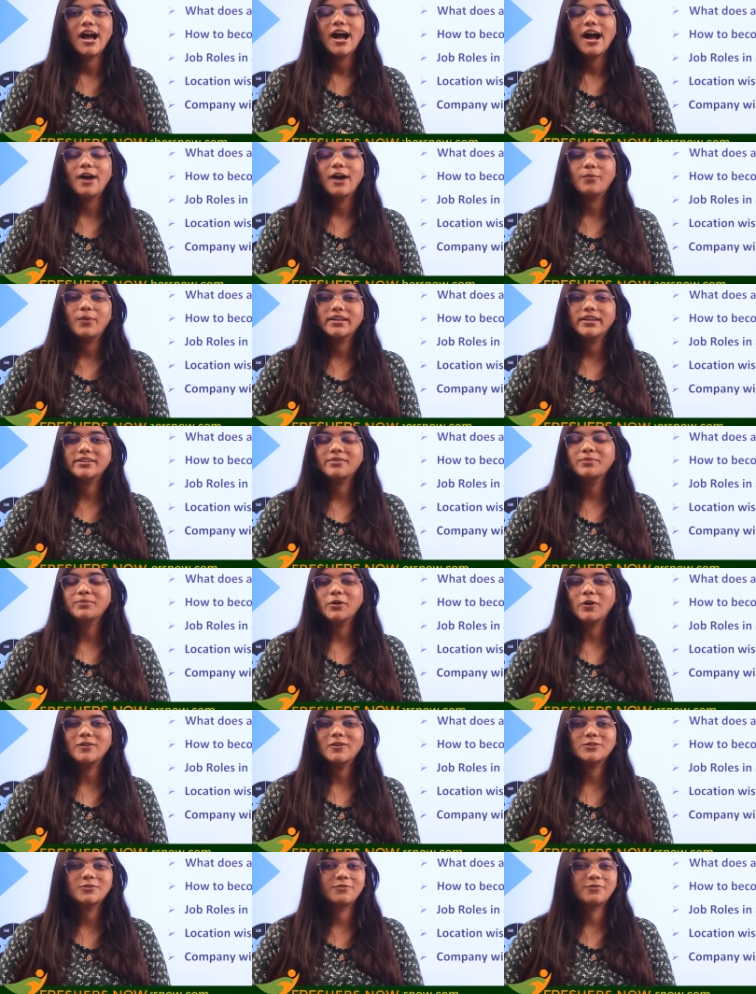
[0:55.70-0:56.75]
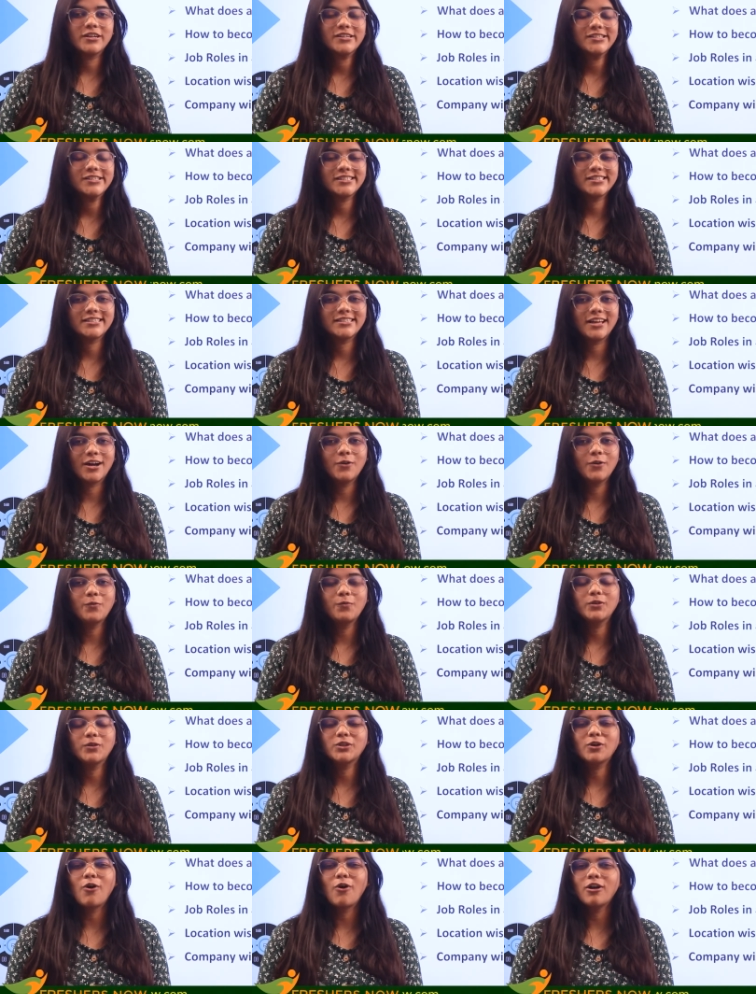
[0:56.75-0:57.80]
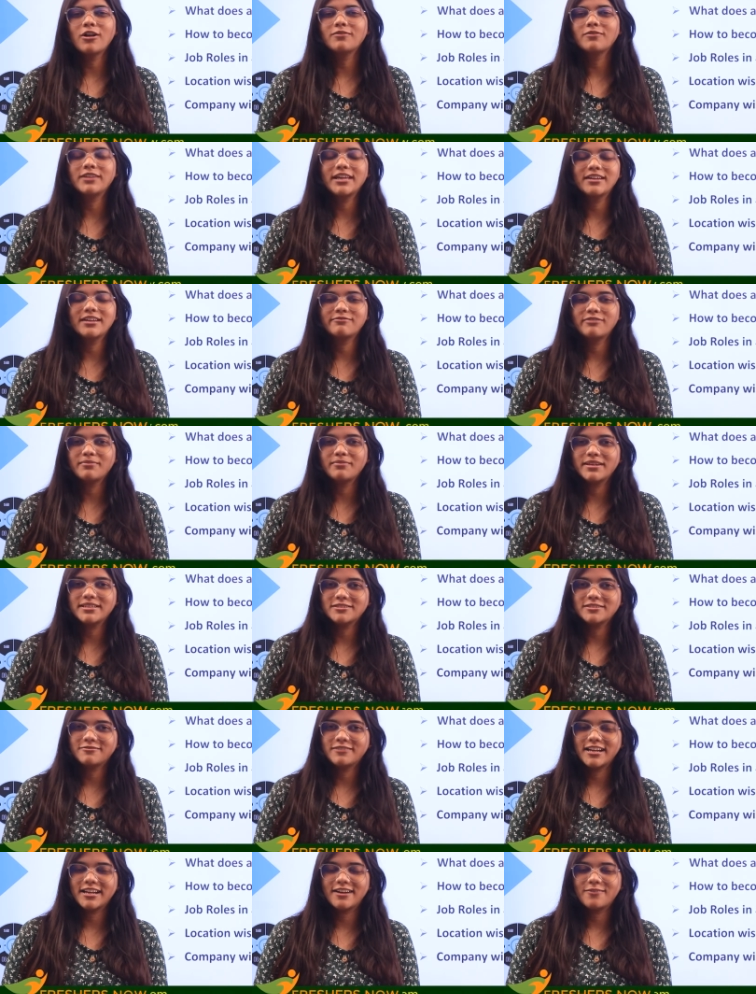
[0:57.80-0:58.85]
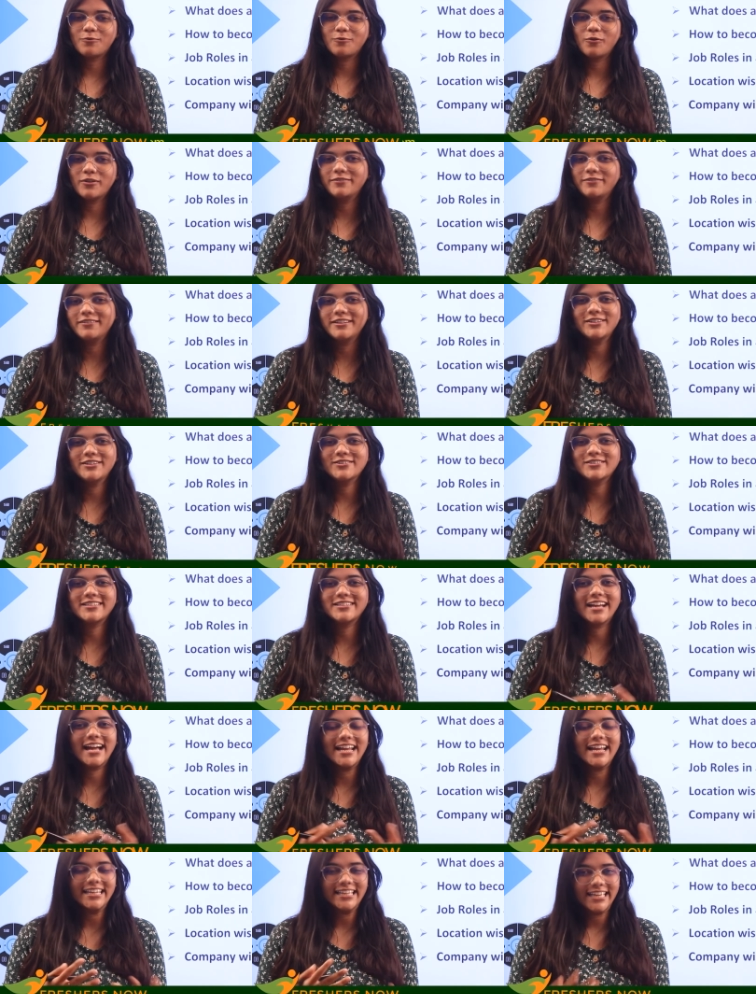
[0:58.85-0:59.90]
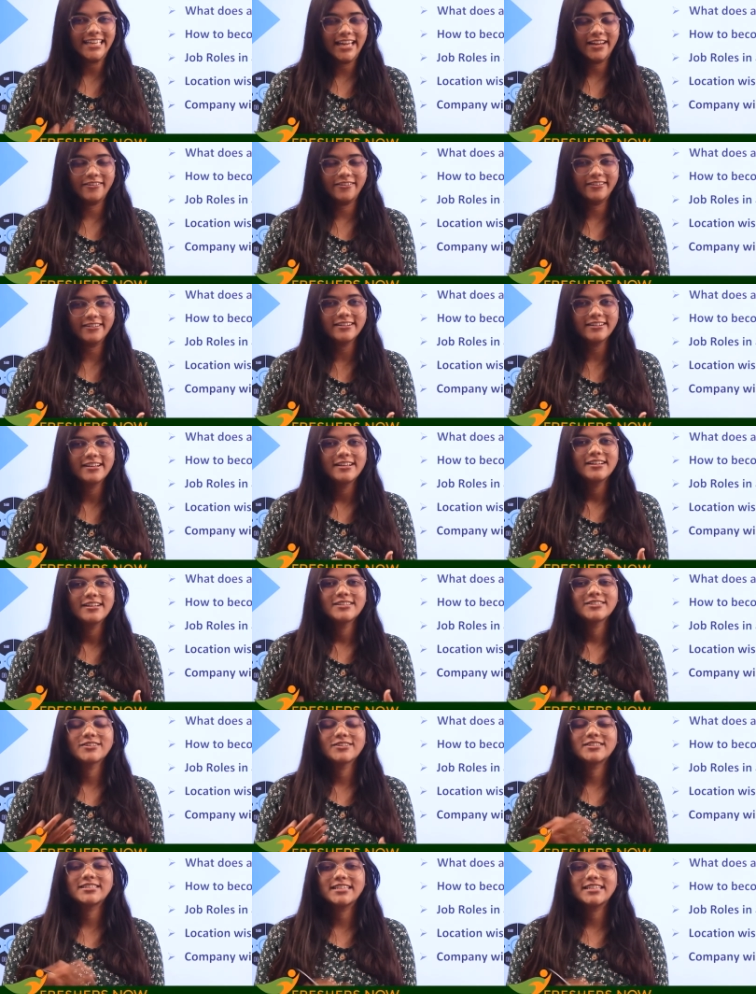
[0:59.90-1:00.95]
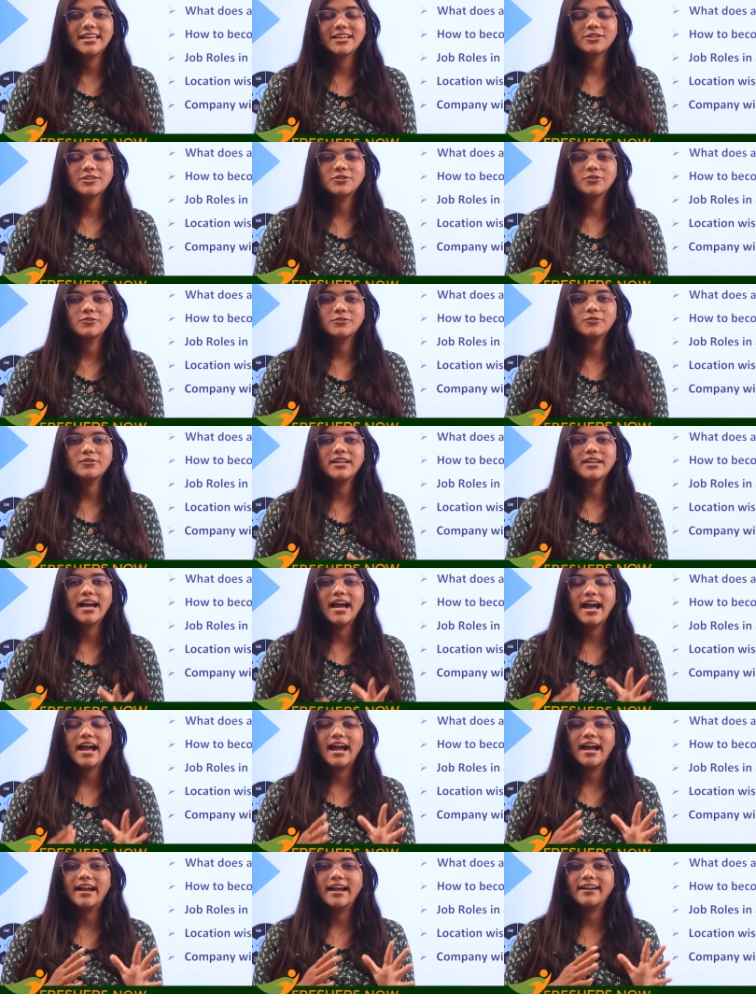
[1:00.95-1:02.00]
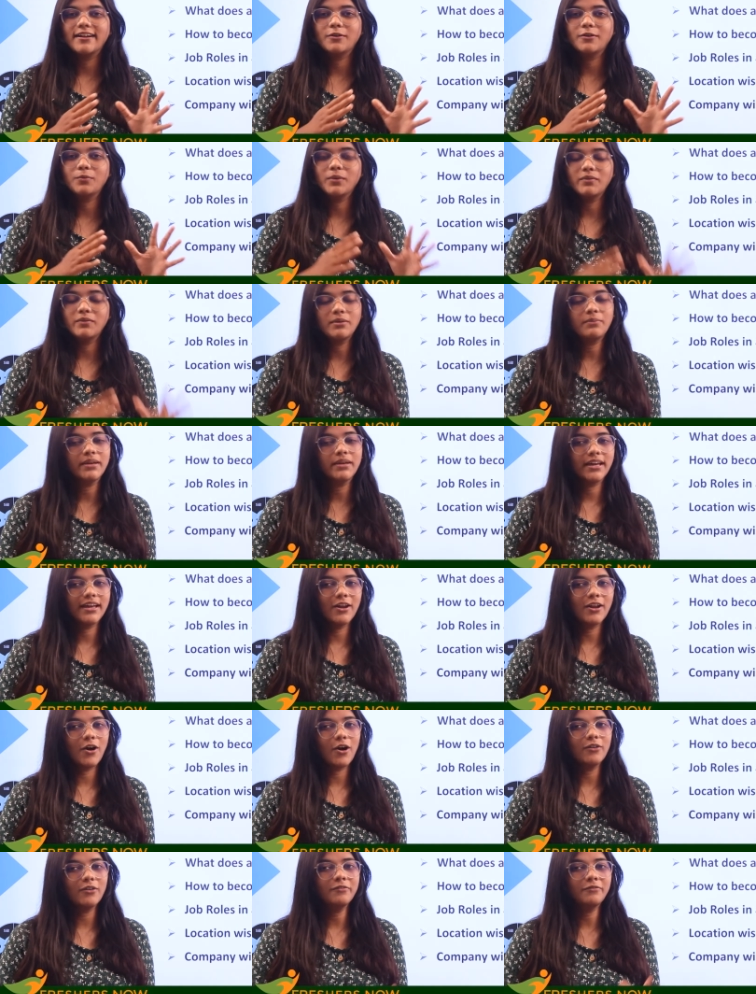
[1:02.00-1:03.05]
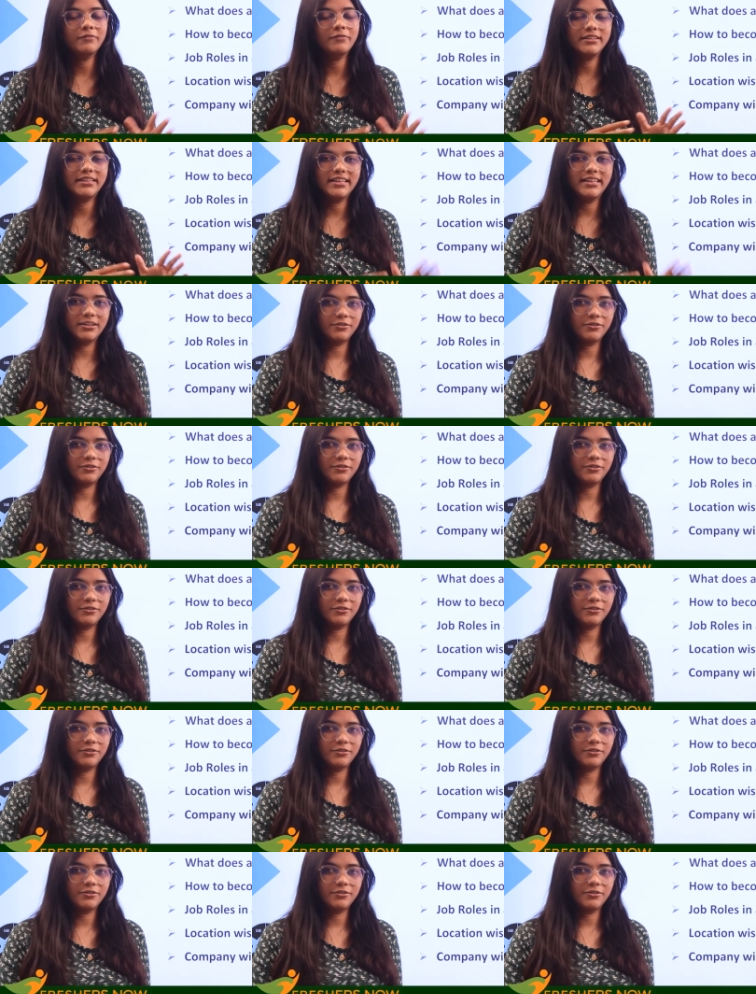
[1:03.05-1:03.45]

I welcome you all to Freshers Now with all of the informative videos regarding career. So stay tuned, and we will begin off with the